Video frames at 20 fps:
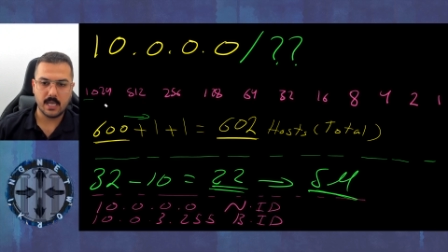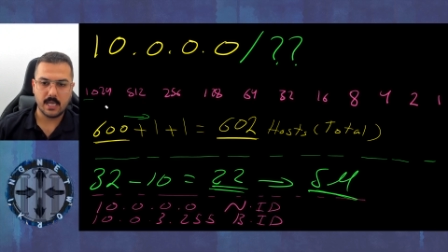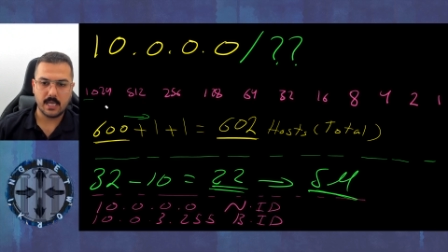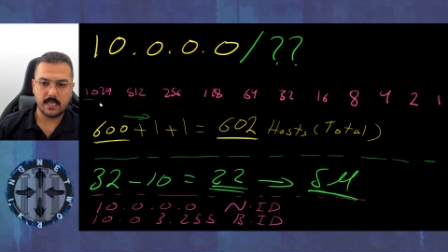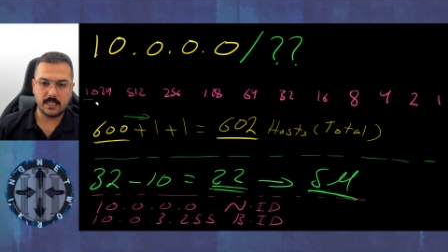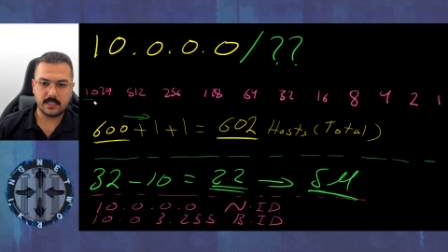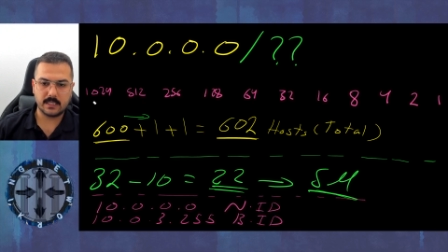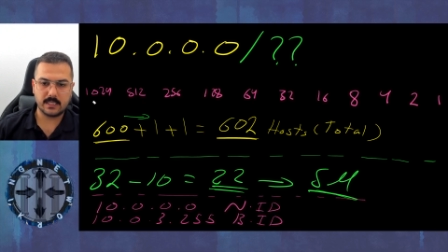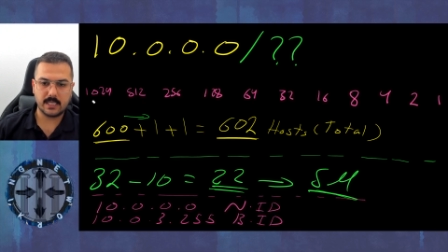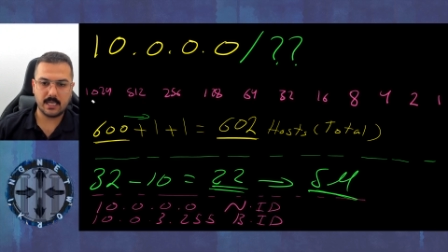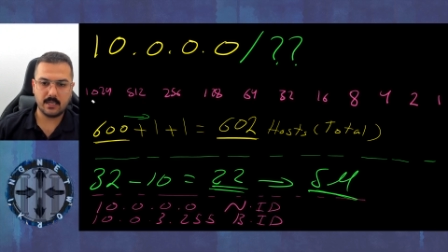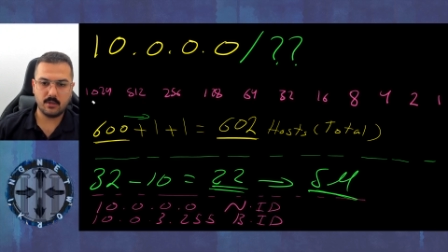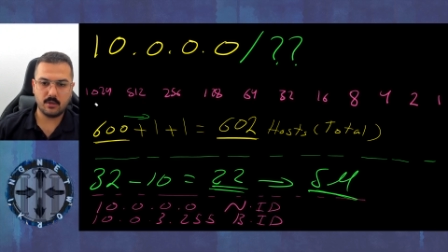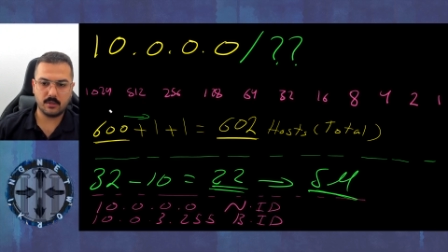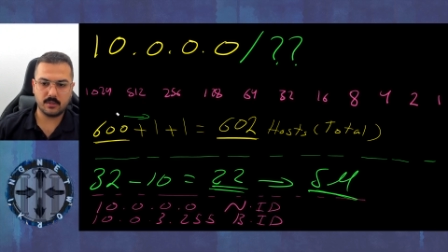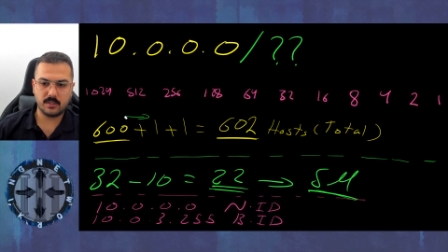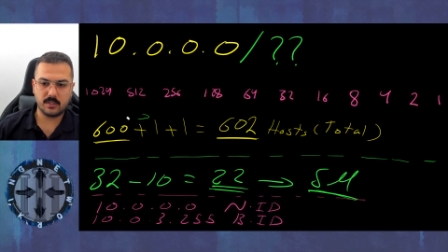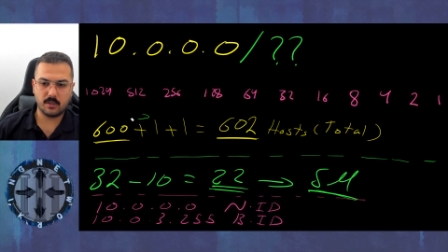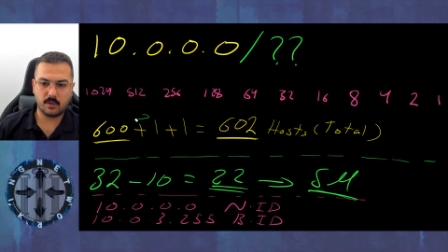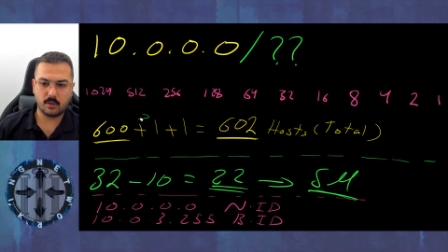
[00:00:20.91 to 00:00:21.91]
is
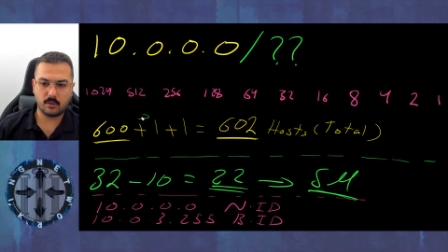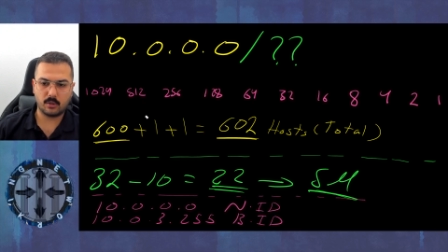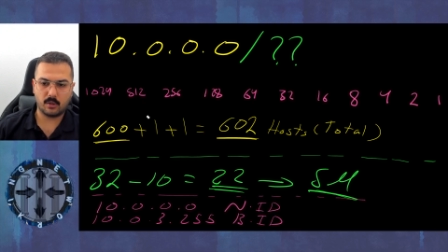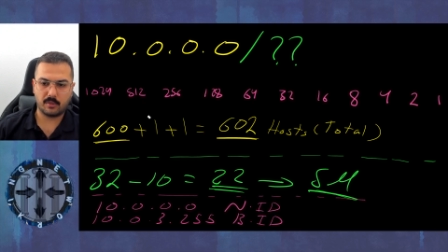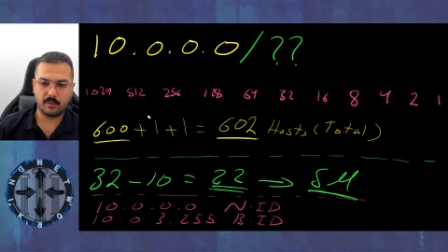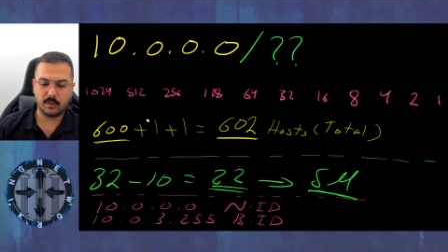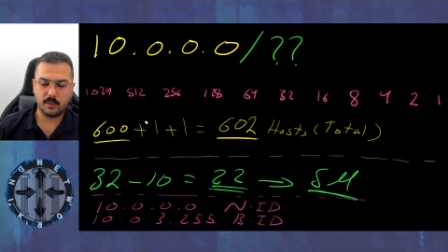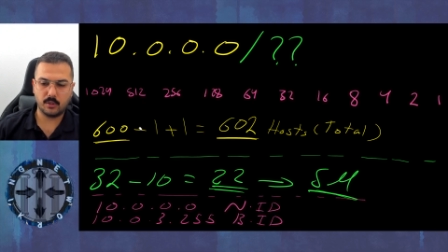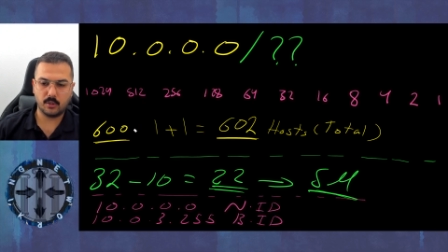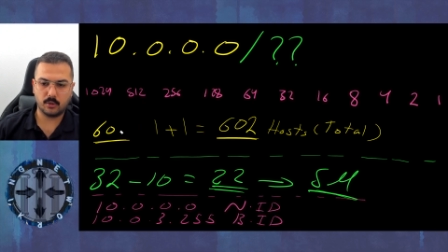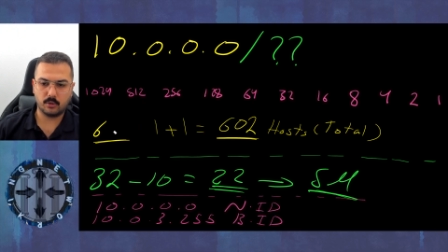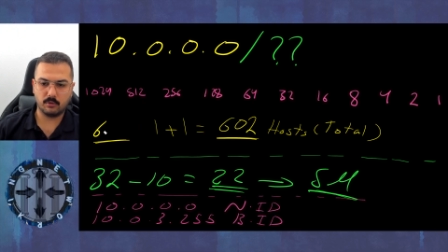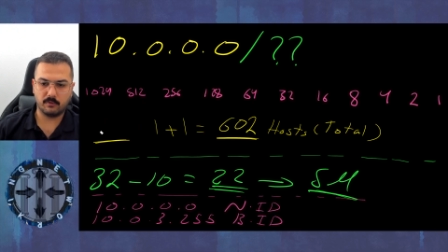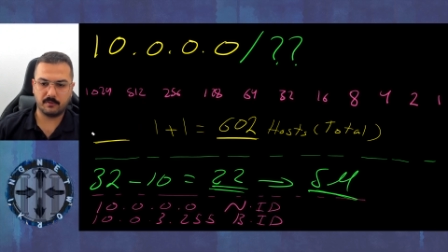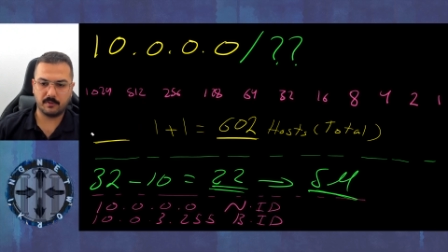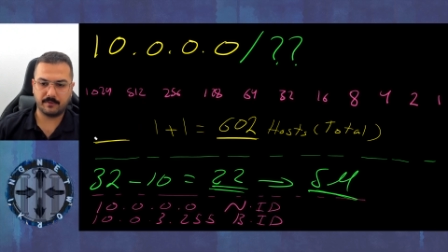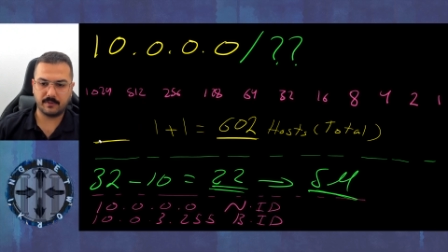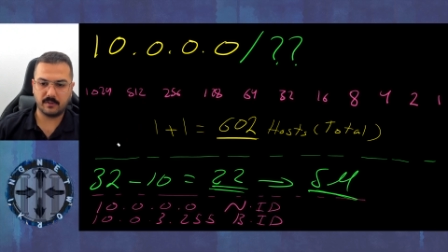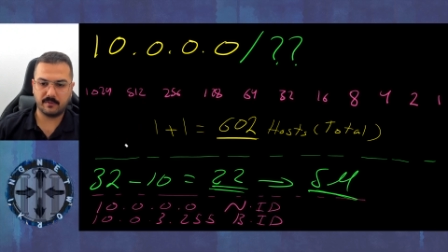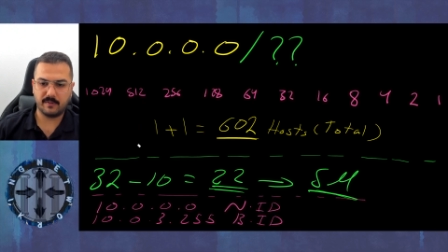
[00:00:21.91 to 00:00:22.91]

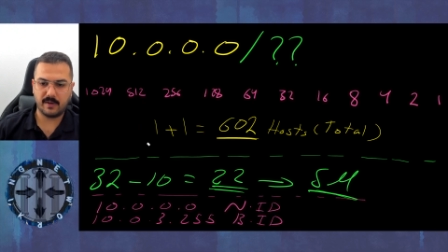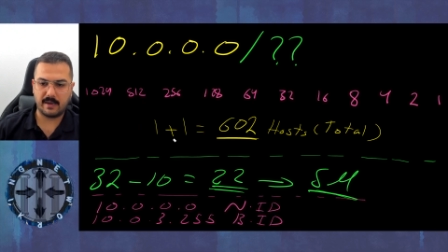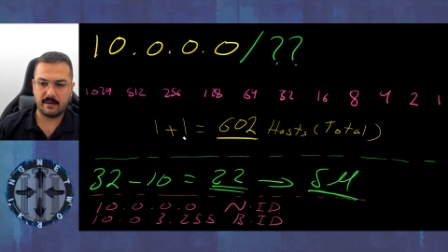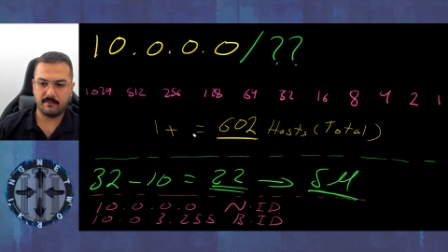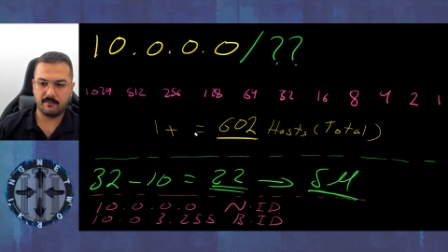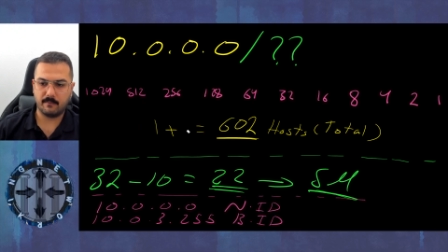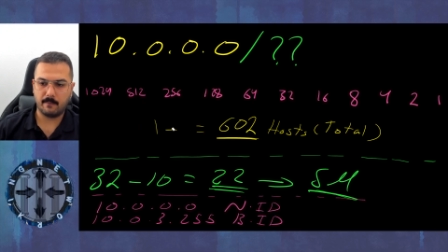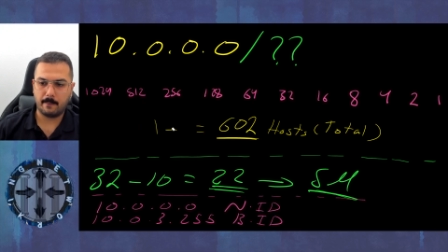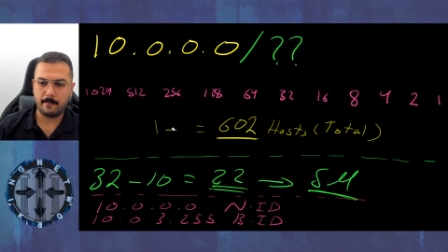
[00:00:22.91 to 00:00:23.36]
10.0.3.255.